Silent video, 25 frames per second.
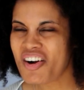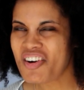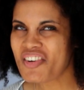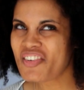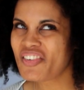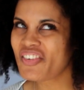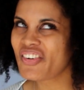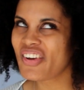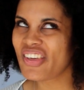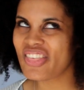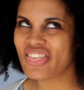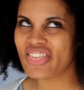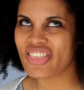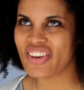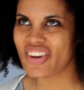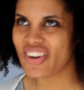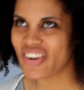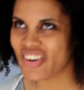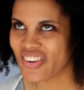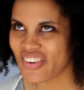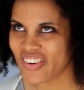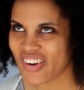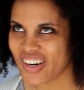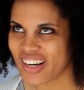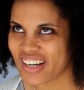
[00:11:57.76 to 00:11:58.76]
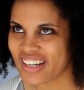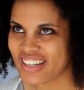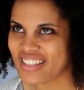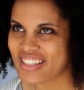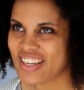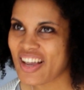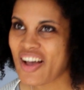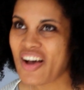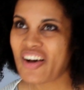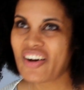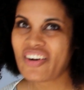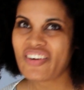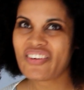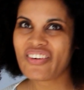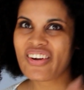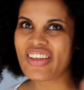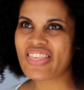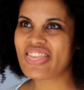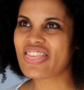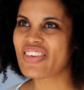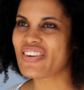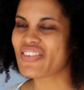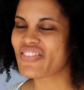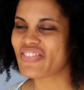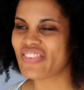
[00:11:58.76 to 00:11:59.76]
with the quirks, with
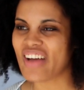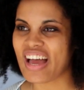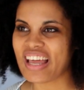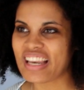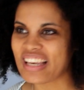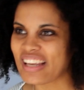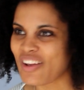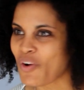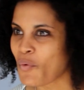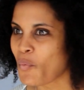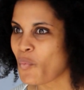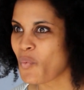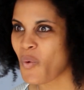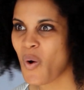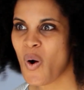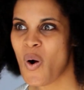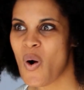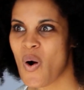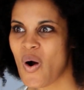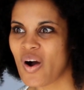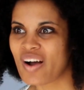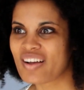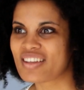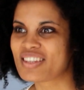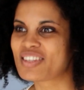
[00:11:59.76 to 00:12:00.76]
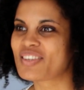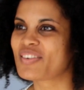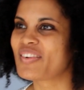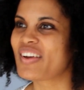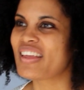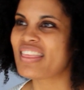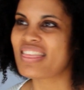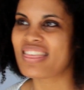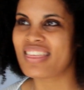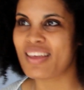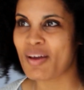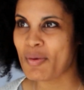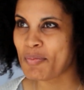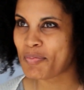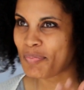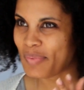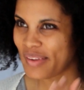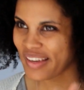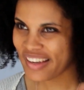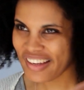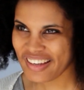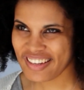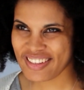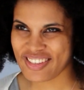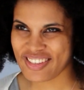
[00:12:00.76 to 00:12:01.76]
the funny walks, with the big